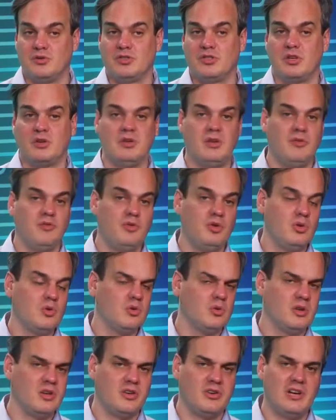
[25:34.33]
So if
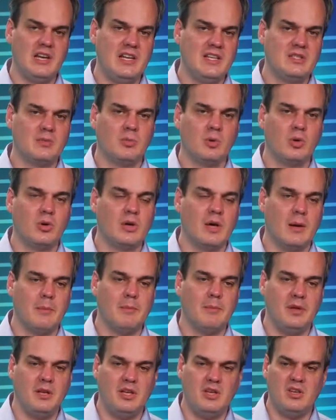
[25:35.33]
you are a really small
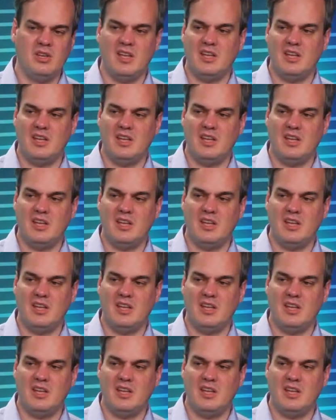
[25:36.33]
company